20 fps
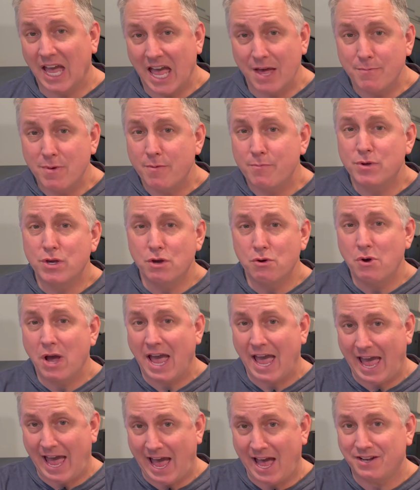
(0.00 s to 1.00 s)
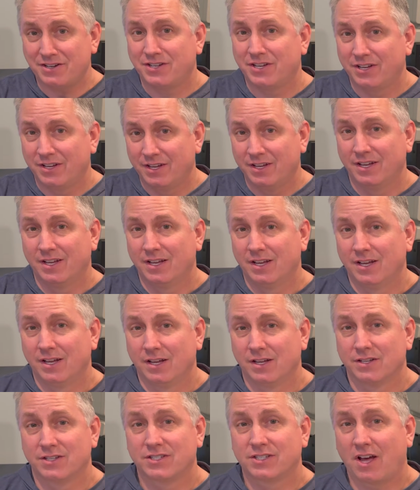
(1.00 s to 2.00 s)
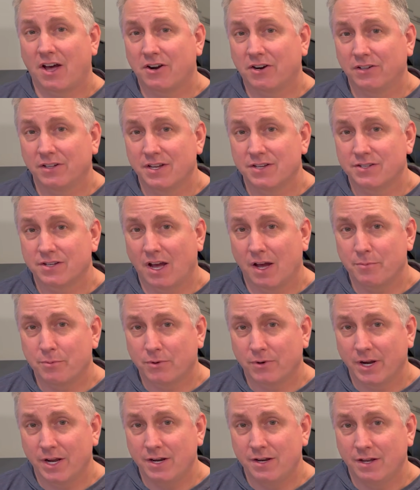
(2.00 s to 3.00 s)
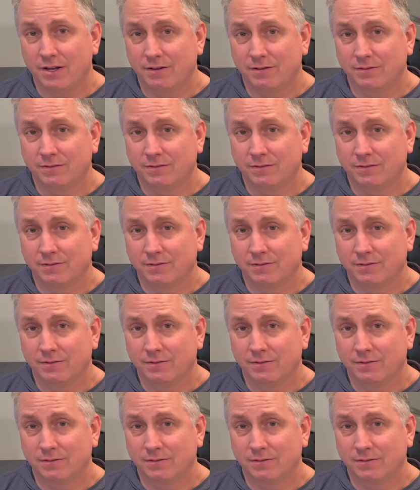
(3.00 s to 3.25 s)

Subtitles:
MMU hat solderless upgrade,